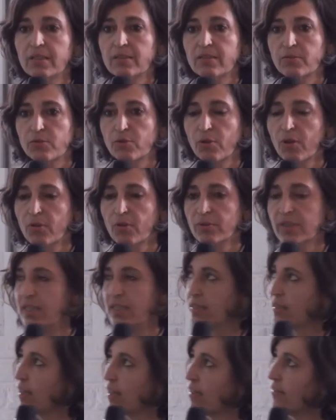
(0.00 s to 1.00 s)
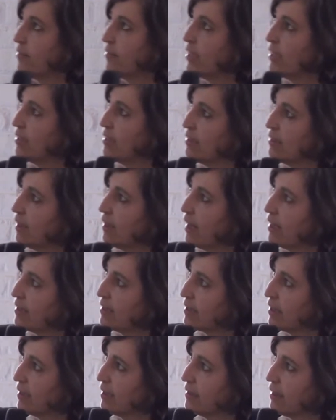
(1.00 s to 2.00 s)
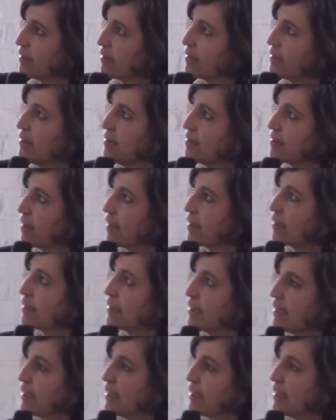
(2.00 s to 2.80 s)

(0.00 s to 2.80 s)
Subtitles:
So these are very, I think that these are